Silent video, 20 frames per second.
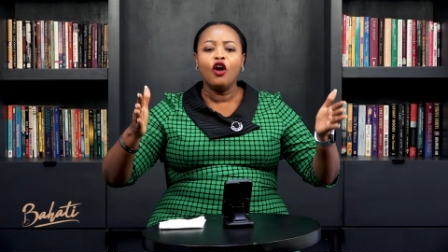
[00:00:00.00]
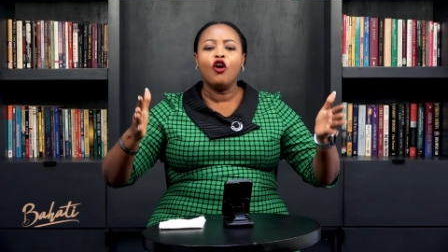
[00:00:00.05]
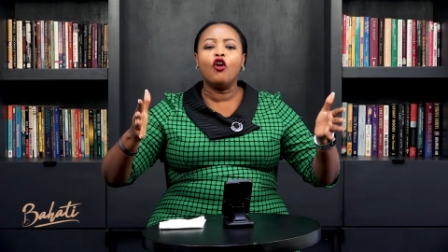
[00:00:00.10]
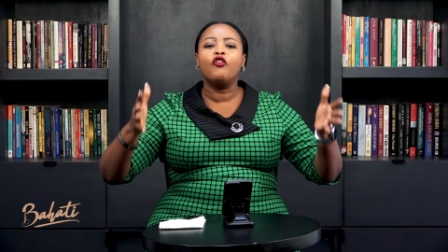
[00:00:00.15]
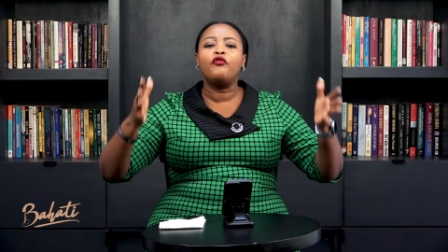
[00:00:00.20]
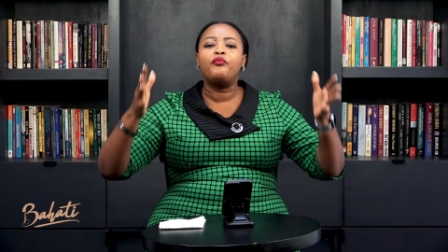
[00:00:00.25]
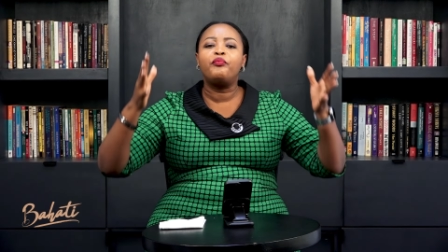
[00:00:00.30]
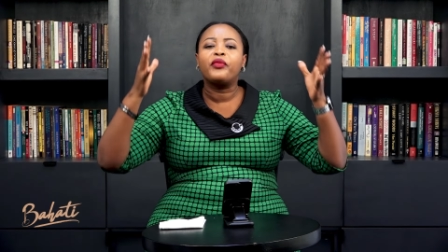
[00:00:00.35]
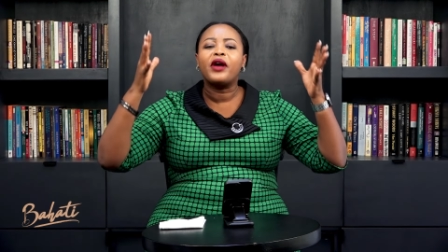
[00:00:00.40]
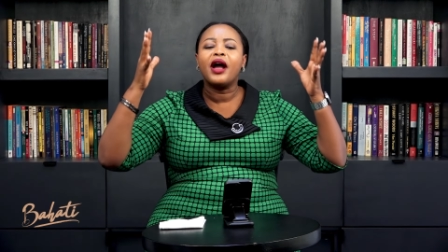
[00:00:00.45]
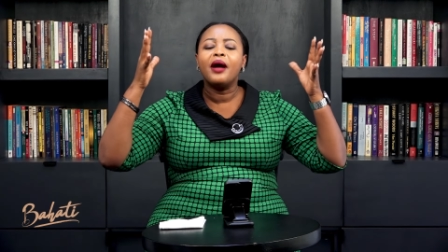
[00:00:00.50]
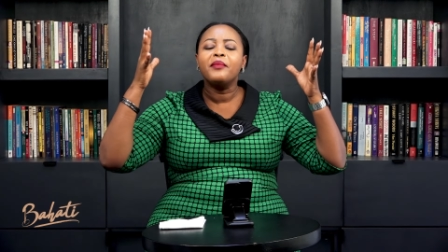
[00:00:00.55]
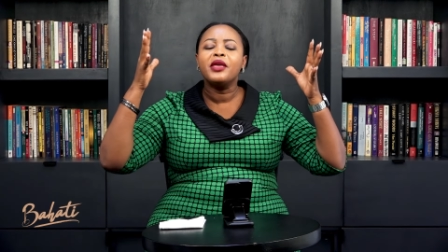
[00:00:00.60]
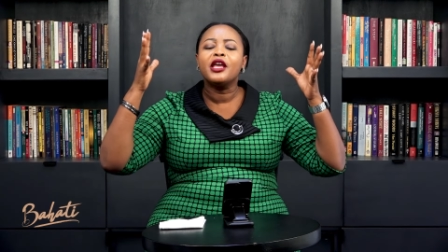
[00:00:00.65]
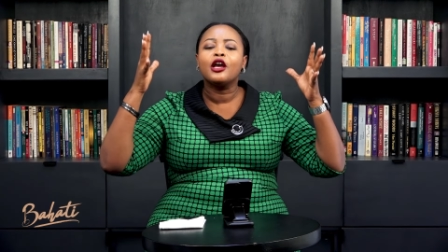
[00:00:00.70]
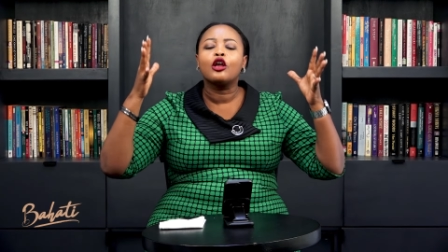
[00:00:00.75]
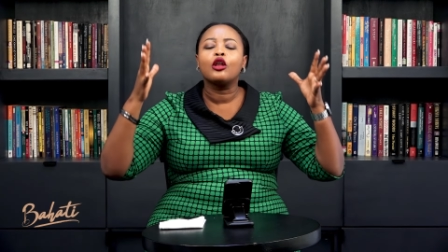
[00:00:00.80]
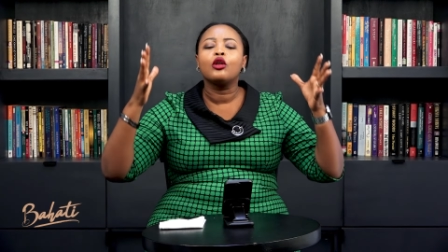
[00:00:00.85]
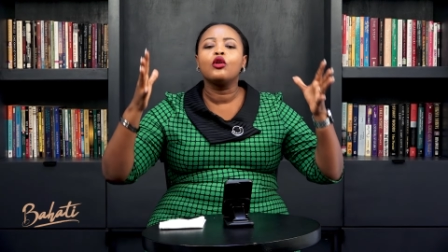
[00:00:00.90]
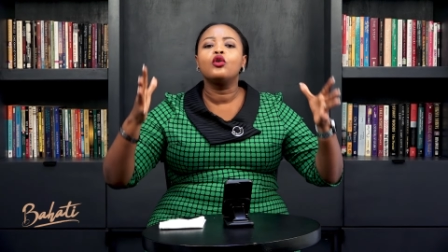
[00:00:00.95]
of
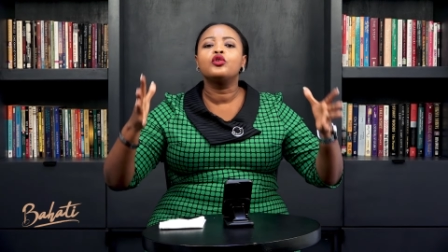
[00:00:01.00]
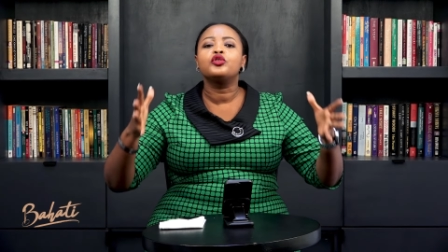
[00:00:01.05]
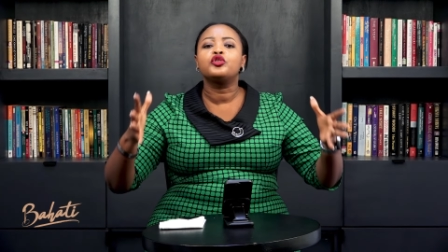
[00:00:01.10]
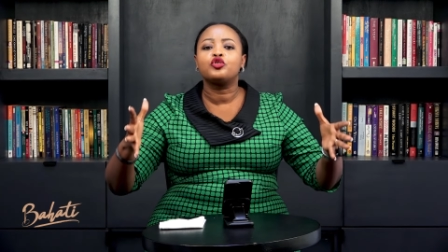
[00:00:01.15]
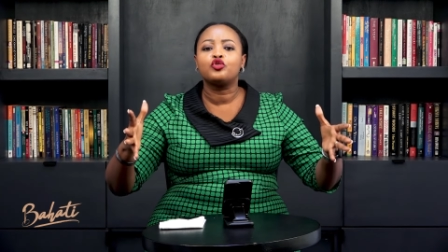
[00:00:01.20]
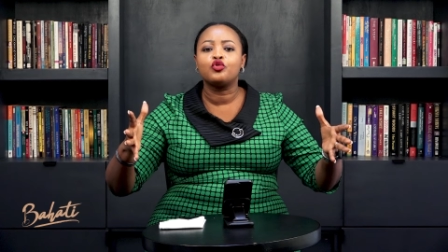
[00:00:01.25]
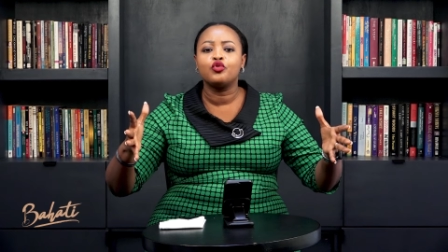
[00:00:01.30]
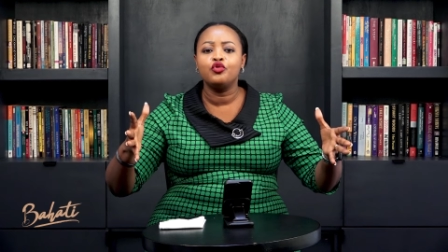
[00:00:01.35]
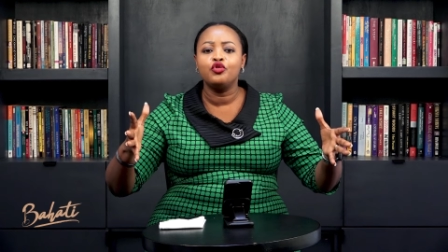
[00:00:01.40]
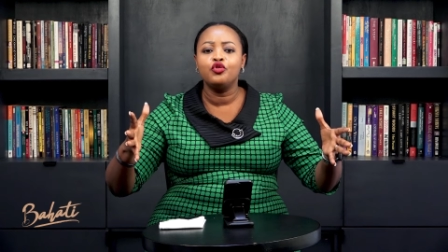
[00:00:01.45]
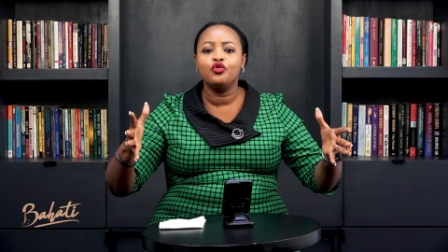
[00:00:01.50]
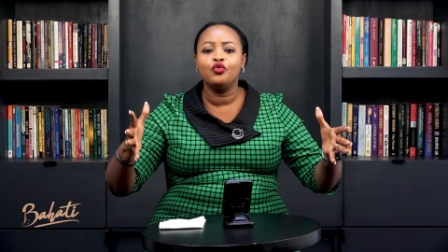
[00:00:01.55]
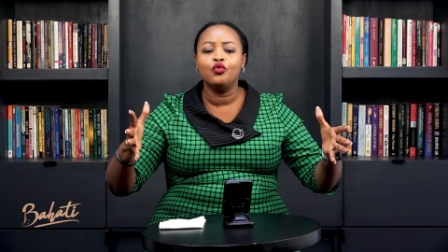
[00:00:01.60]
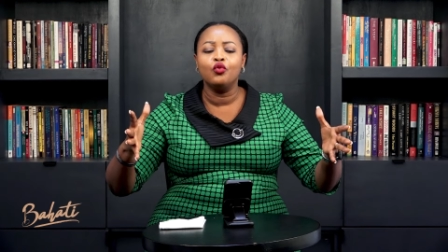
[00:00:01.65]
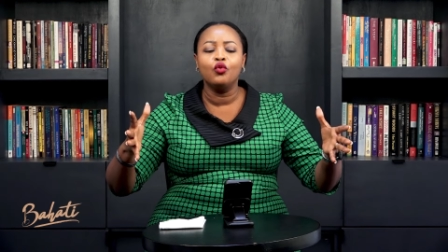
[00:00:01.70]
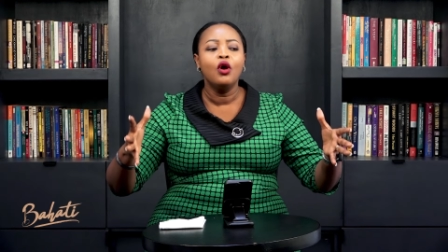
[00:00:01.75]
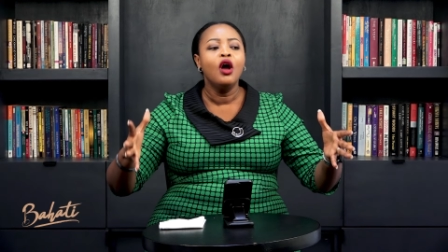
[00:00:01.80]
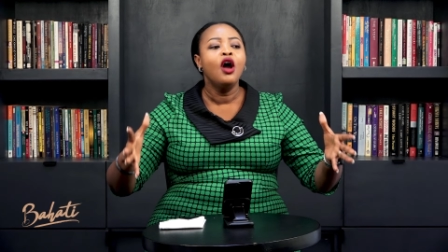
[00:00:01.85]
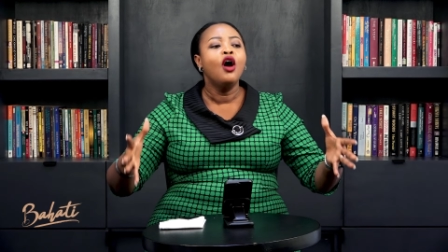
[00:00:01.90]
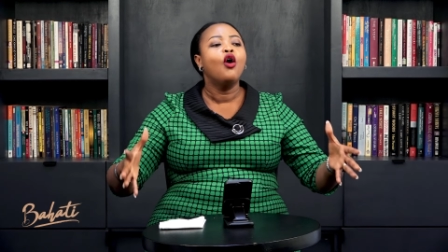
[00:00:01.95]
coming close to
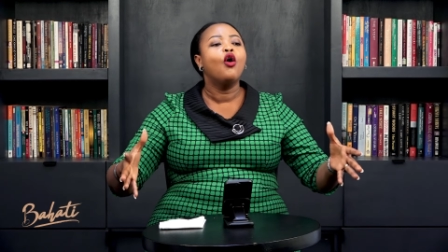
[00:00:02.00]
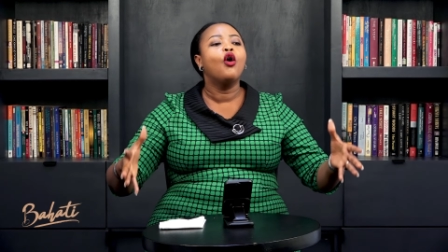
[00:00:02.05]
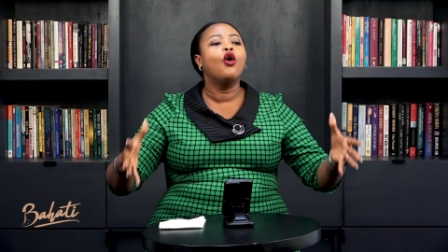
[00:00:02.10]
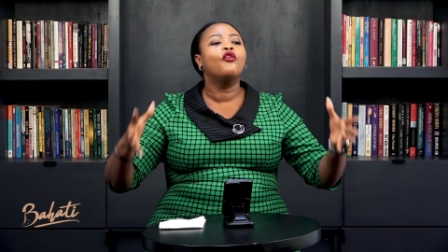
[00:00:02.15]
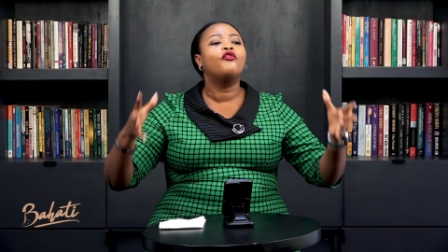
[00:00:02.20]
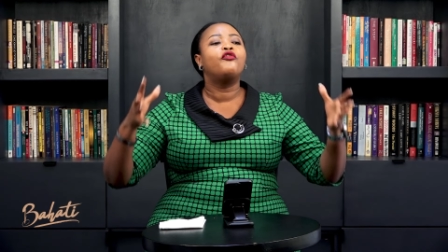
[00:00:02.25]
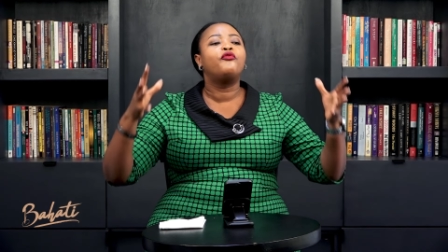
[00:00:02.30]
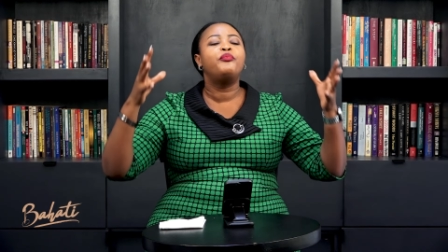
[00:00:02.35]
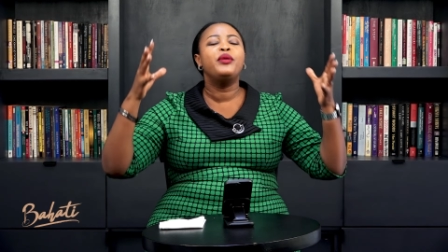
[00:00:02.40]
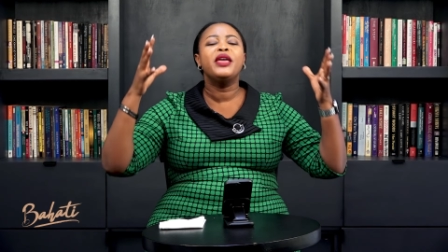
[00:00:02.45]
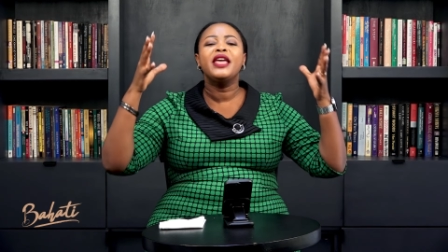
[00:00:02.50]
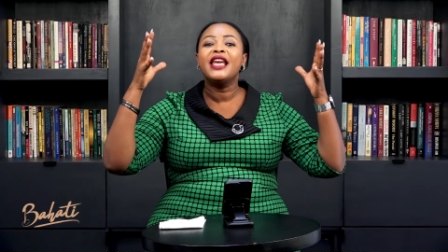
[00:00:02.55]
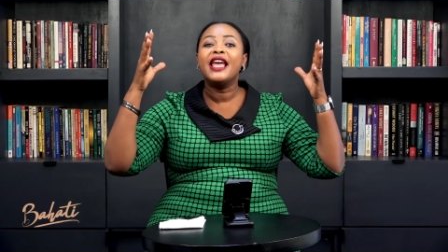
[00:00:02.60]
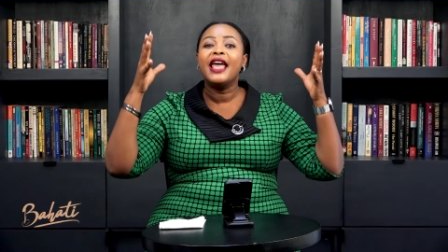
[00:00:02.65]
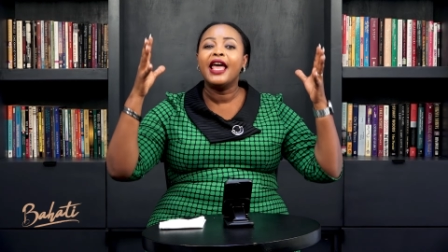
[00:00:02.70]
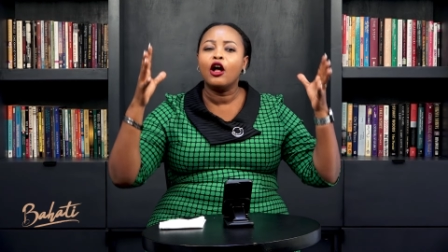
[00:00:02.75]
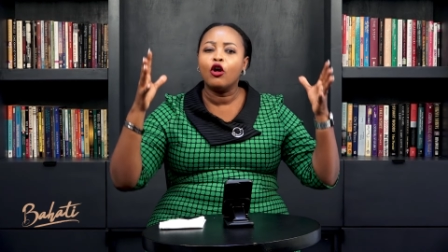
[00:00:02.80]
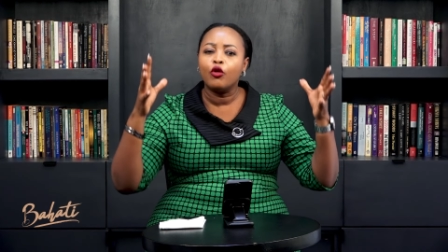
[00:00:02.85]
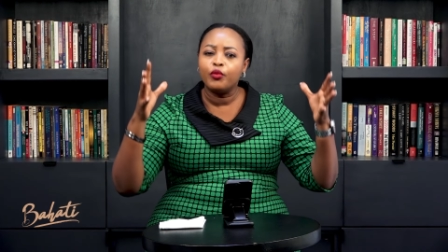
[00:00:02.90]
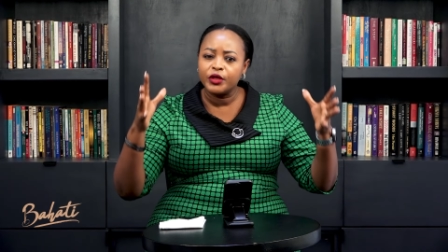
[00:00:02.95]
you, of being
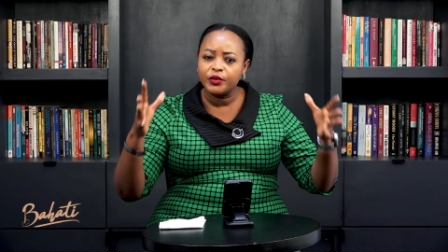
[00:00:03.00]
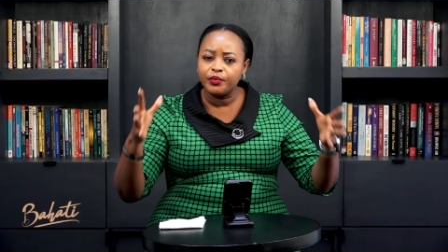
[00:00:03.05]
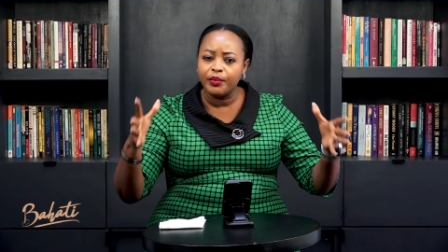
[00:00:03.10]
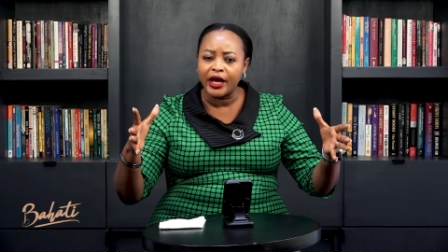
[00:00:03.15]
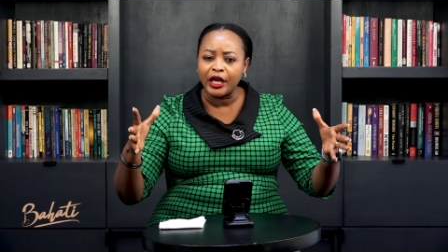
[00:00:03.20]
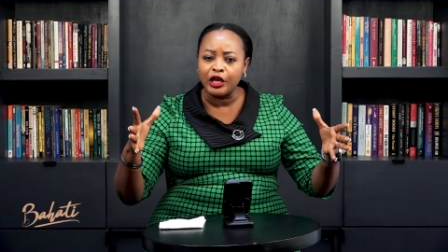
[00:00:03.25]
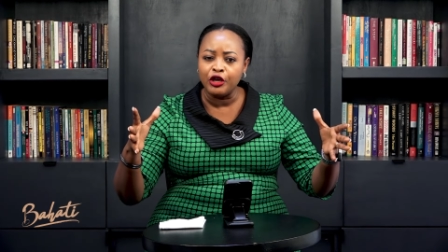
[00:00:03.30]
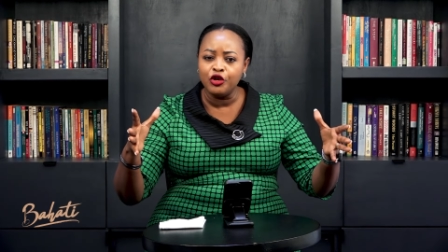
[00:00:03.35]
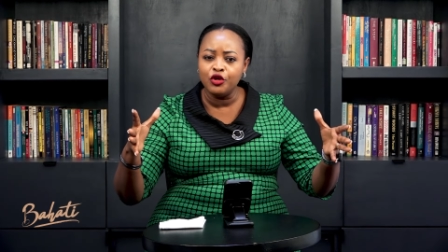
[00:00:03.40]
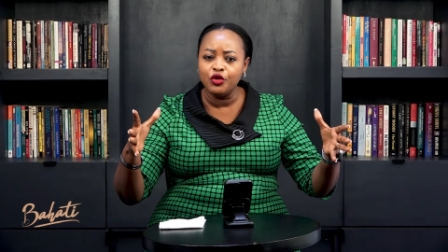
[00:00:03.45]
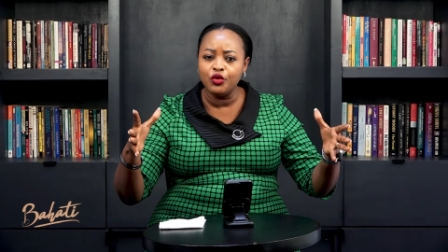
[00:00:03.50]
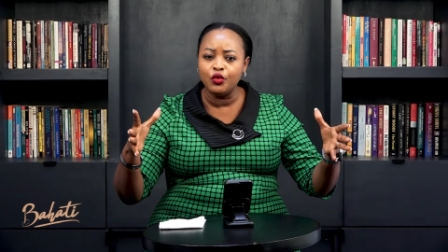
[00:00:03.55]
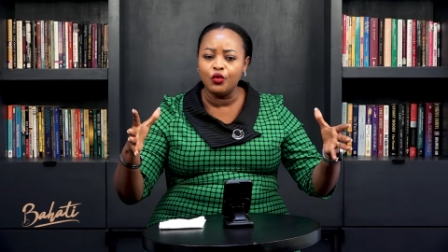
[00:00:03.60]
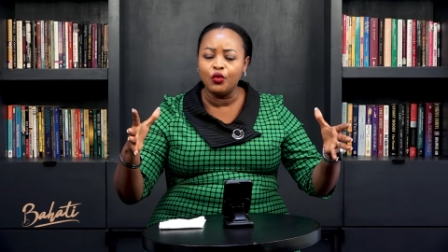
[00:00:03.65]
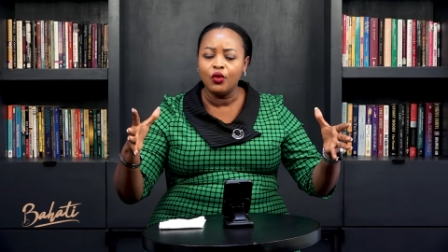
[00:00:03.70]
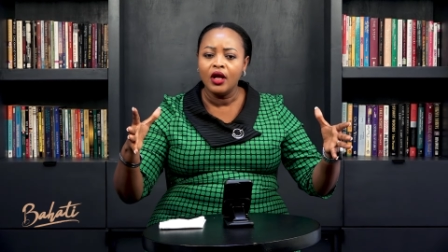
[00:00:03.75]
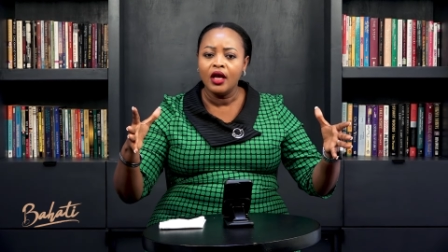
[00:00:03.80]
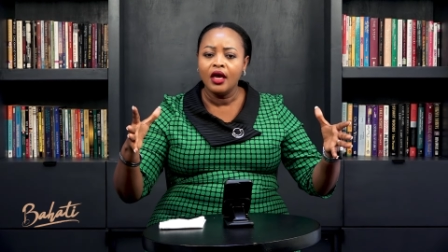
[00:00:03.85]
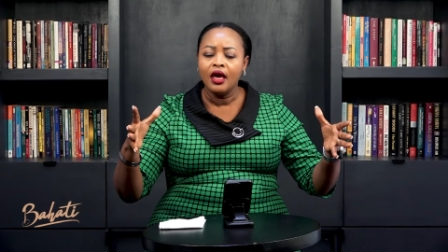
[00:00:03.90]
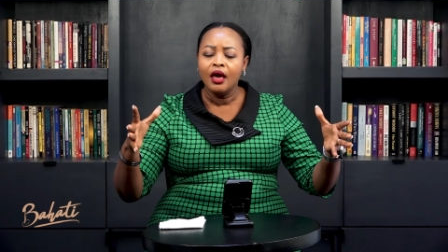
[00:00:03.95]
helped by you.